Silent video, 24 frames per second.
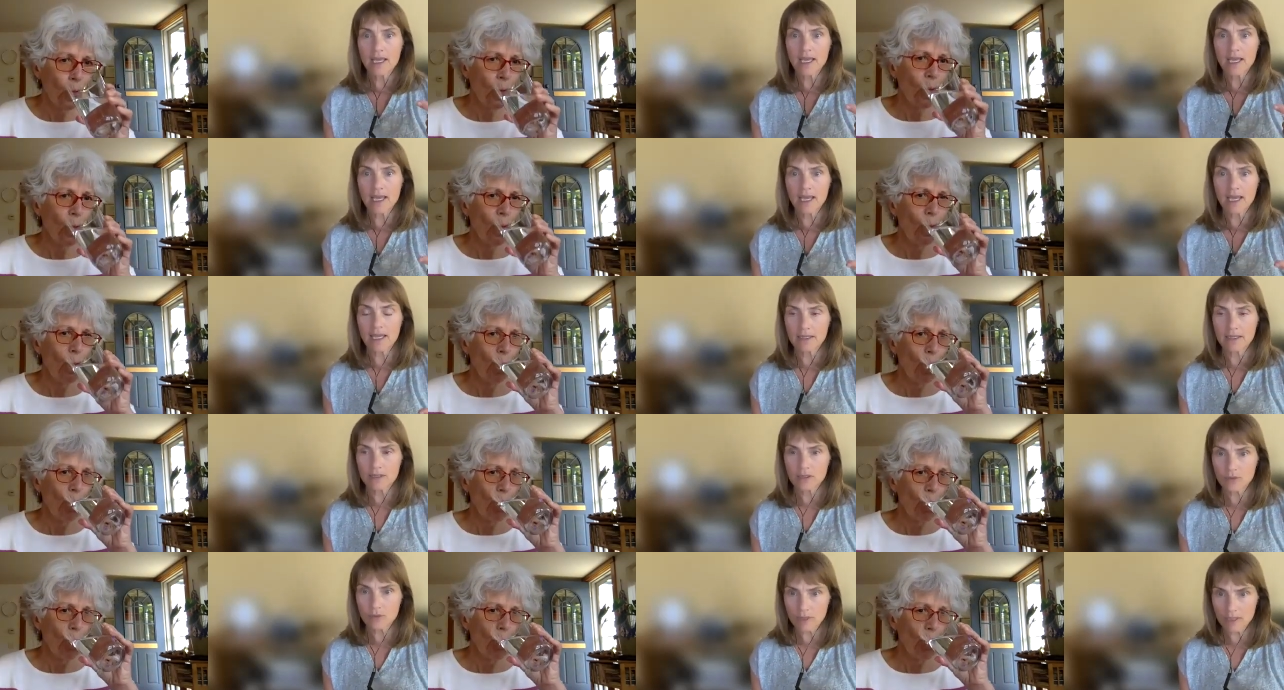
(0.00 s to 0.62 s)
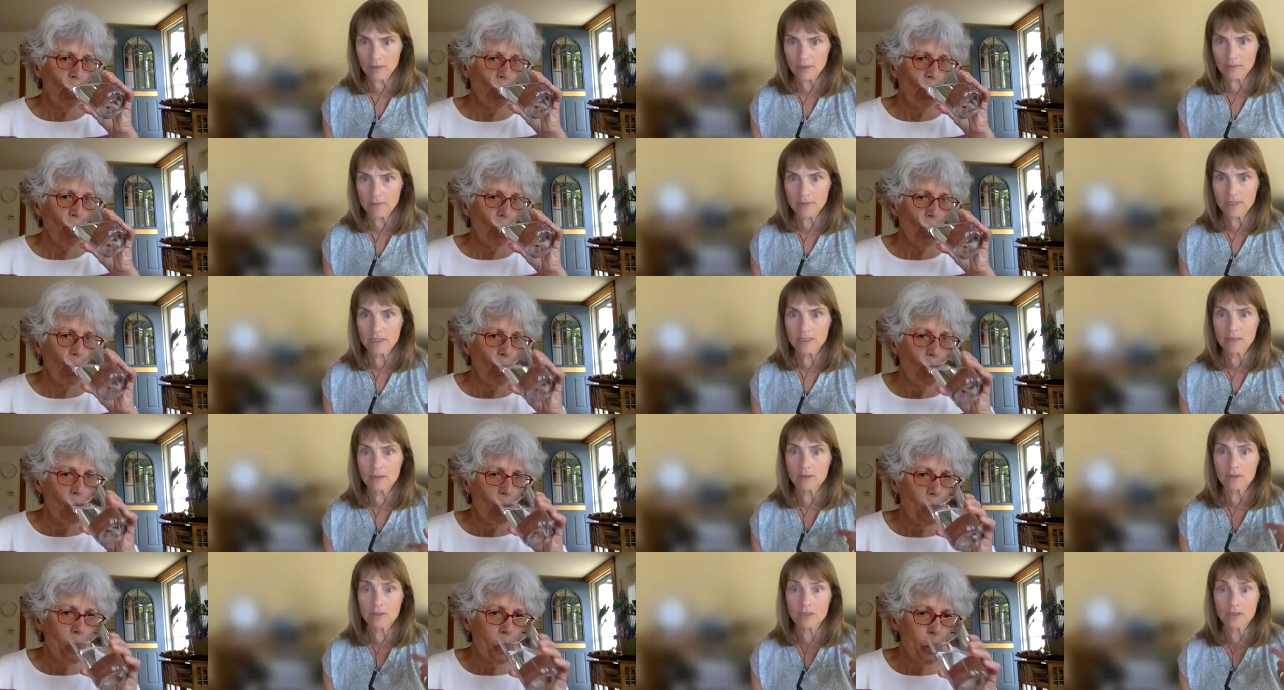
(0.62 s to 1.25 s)
Speaker 1: and the dreams
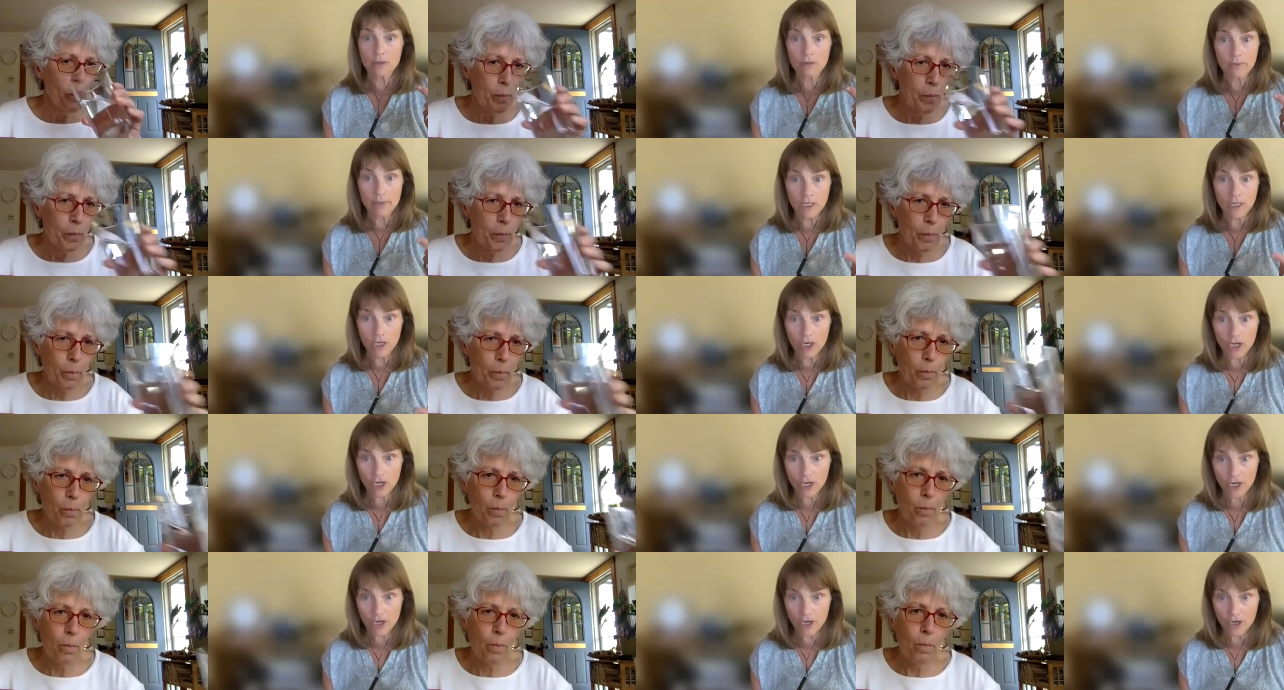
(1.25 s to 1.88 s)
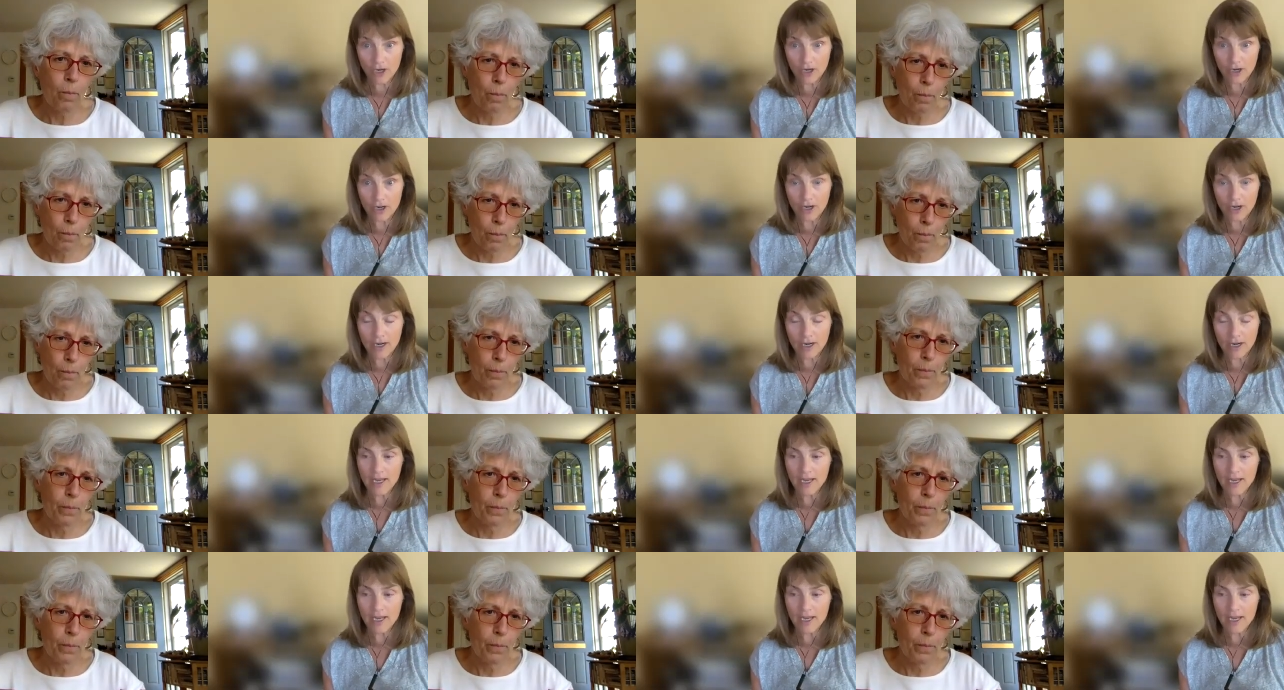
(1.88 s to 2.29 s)
to to recur.